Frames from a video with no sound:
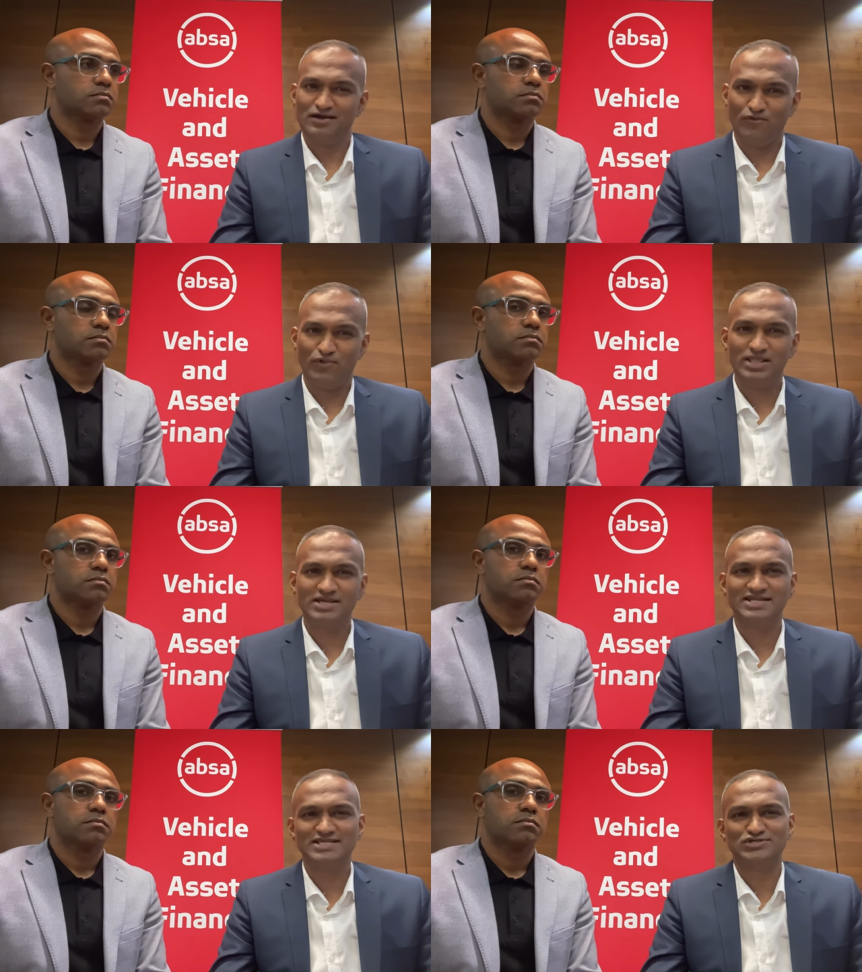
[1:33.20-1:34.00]

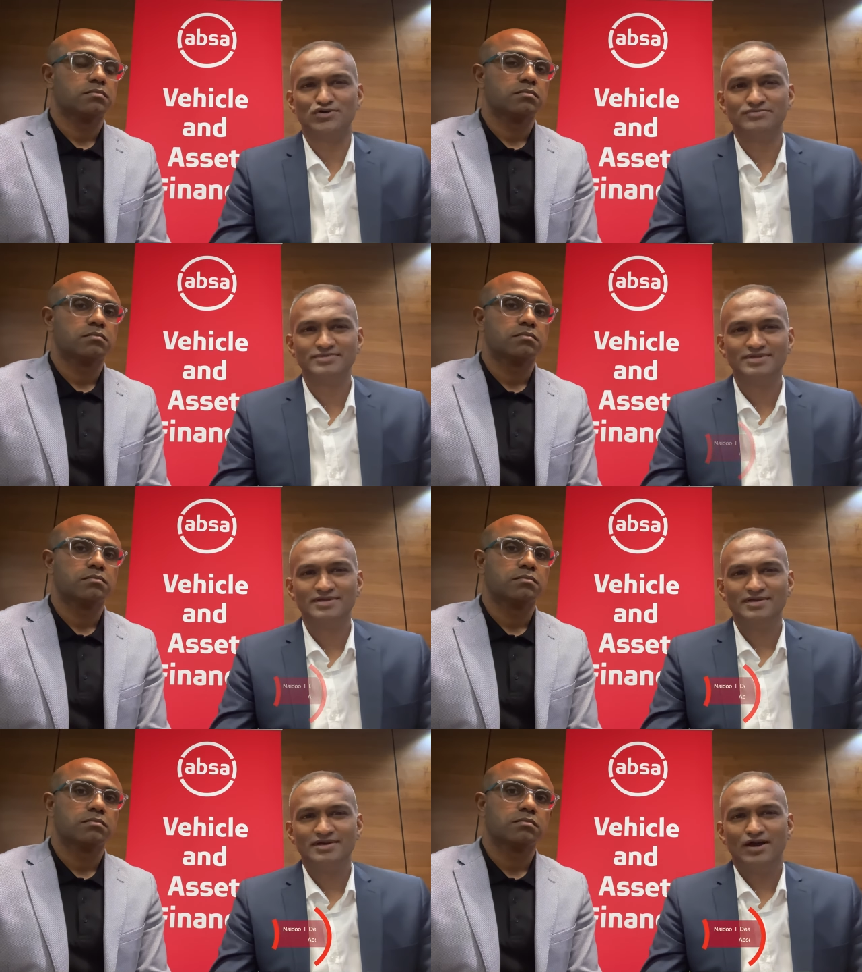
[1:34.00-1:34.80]
Speaker 1: Well, Kaliso,
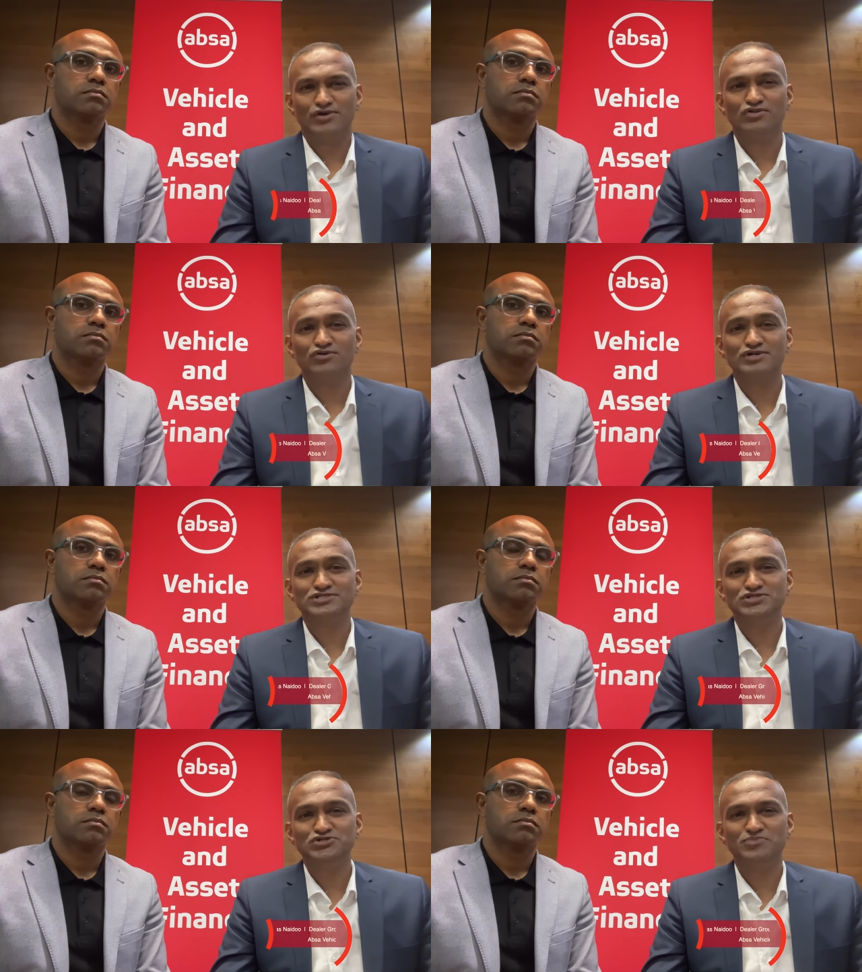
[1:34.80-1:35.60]
you'll
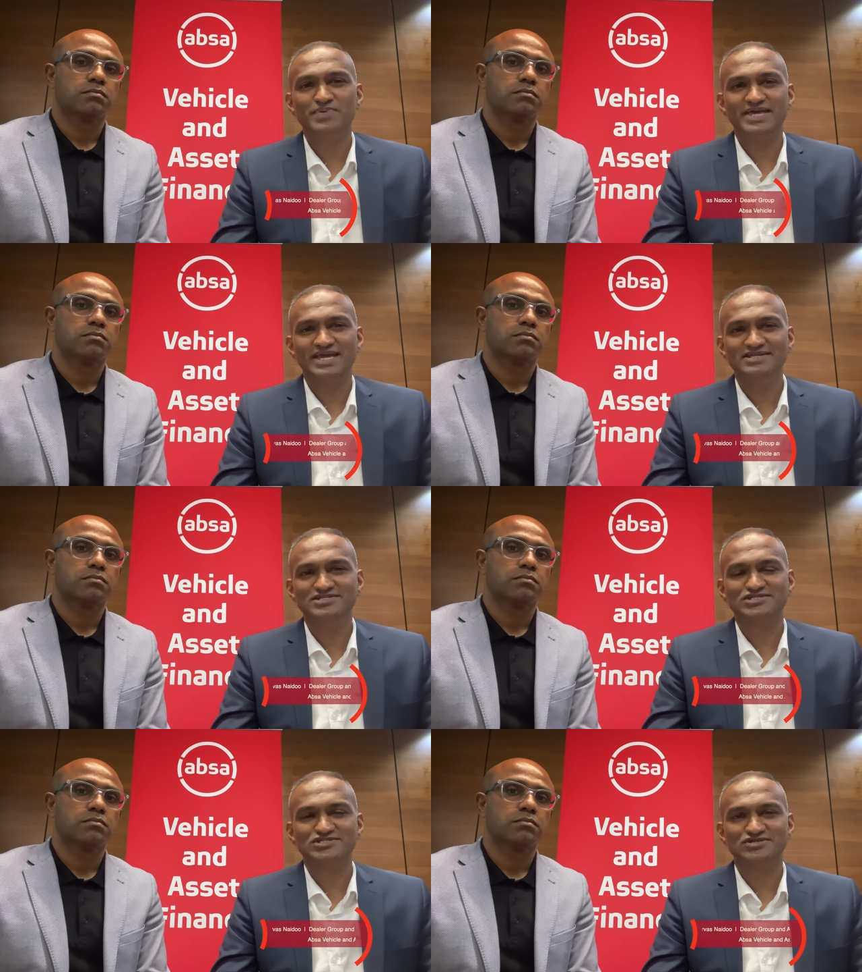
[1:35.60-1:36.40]
continue to pay
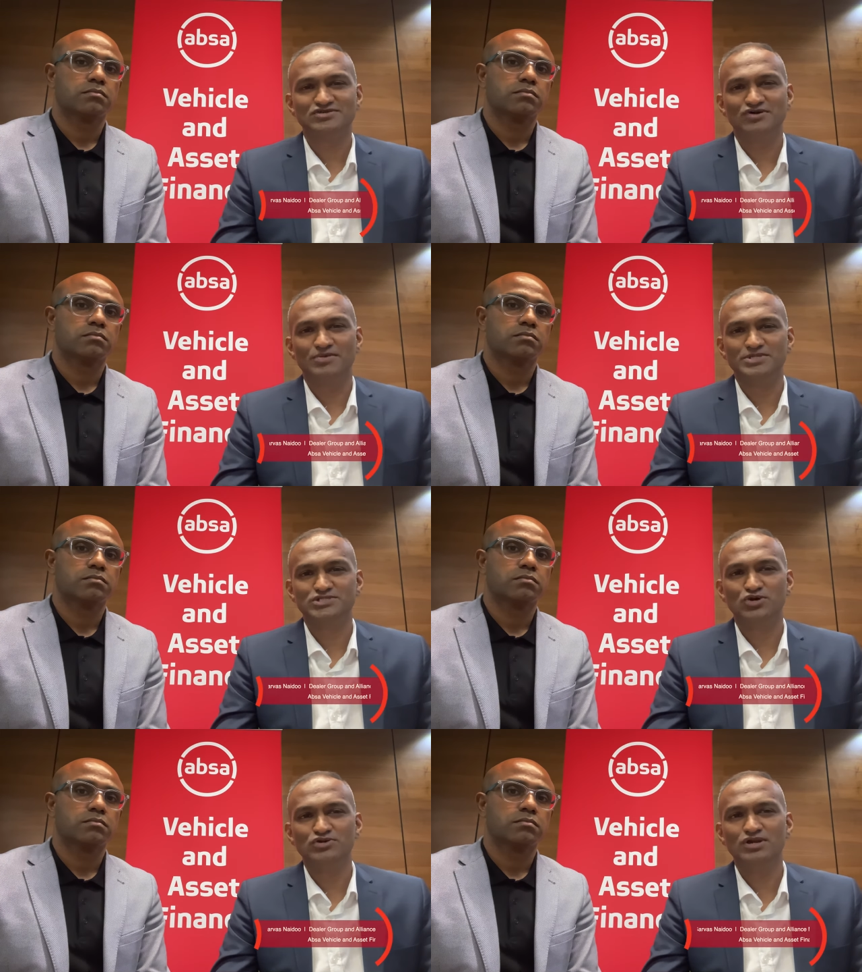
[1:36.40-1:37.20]
interest on the
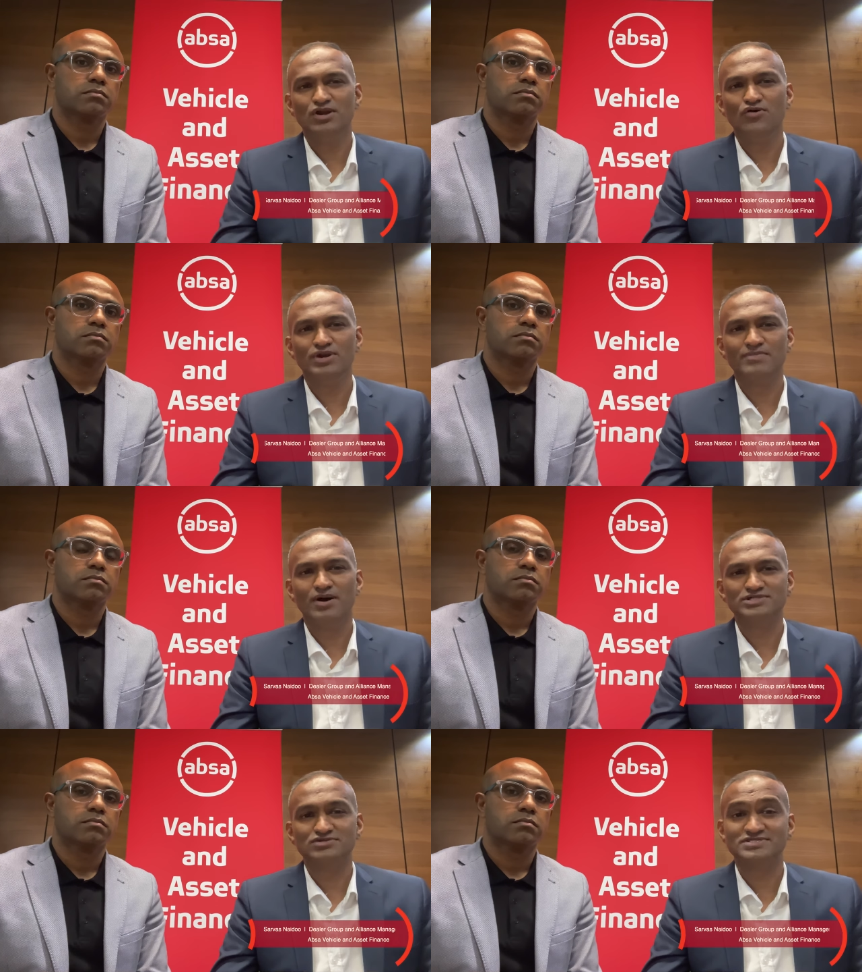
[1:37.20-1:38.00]
total loan
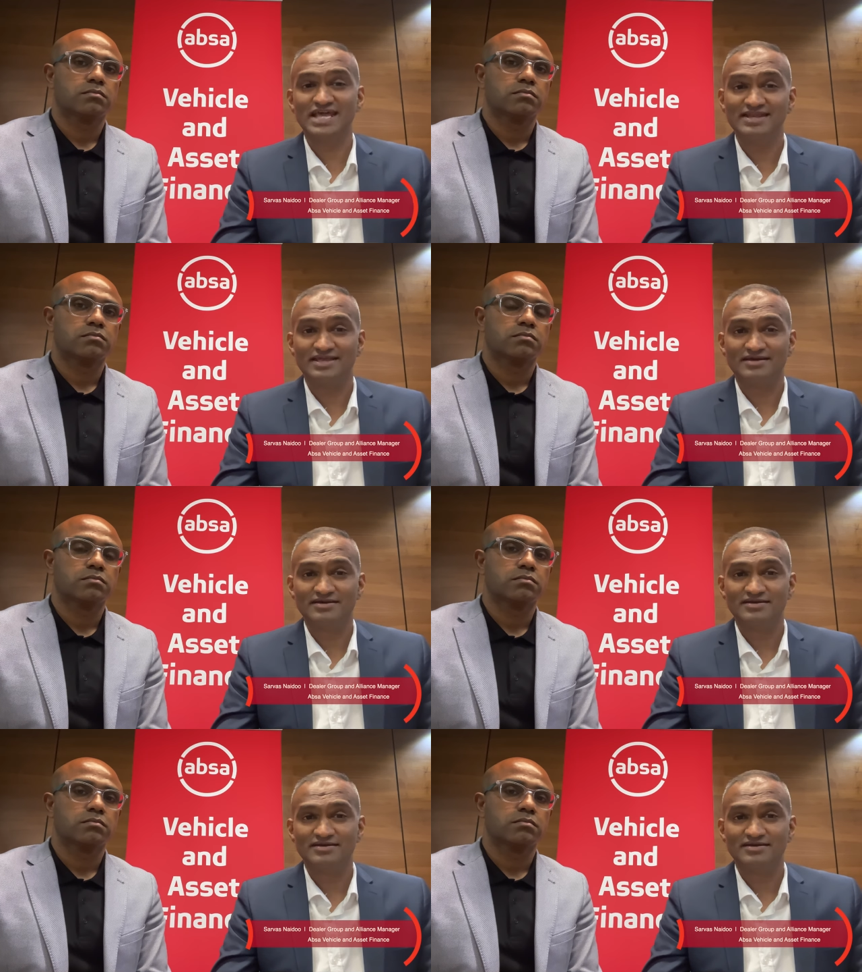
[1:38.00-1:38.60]
amount outstanding